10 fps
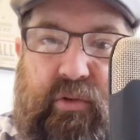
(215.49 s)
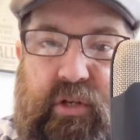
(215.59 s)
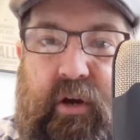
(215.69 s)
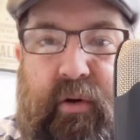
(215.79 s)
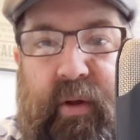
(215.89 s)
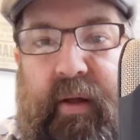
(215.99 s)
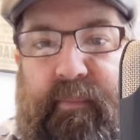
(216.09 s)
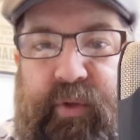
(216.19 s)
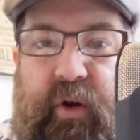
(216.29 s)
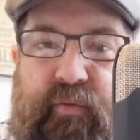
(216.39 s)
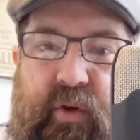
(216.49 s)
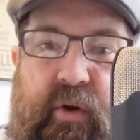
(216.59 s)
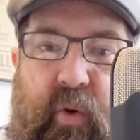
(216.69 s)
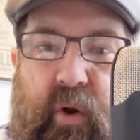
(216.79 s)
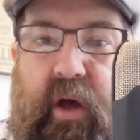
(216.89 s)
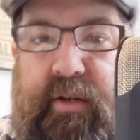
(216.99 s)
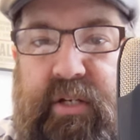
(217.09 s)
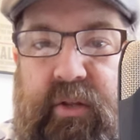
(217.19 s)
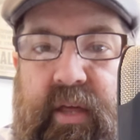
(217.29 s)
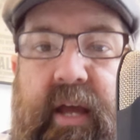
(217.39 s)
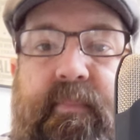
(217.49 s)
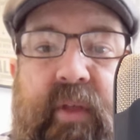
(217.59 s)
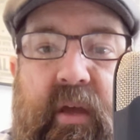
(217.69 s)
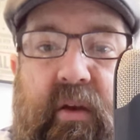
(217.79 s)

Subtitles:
So, if you could hold on till then.